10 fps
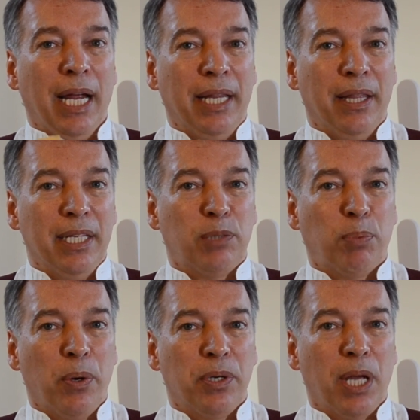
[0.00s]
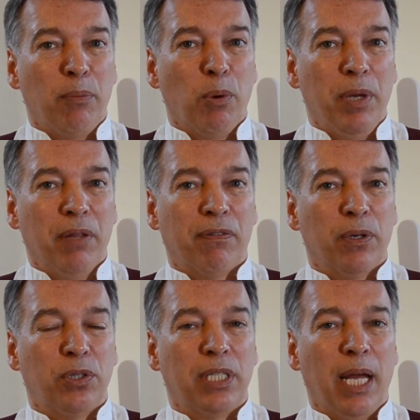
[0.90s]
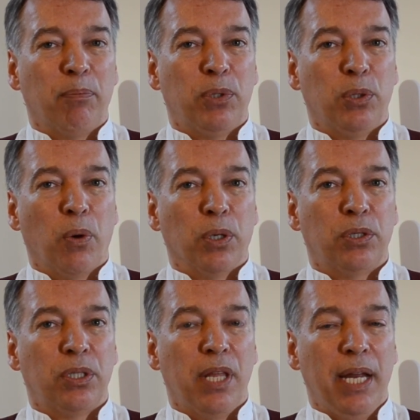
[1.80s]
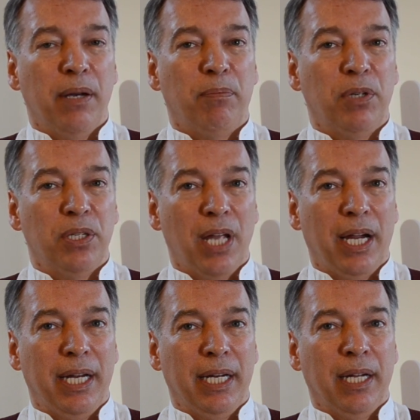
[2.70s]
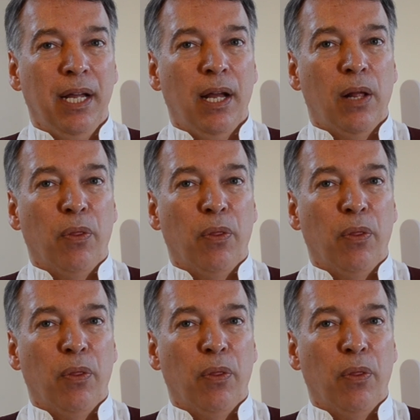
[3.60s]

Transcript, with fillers: and this prototype will be the first step towards then designing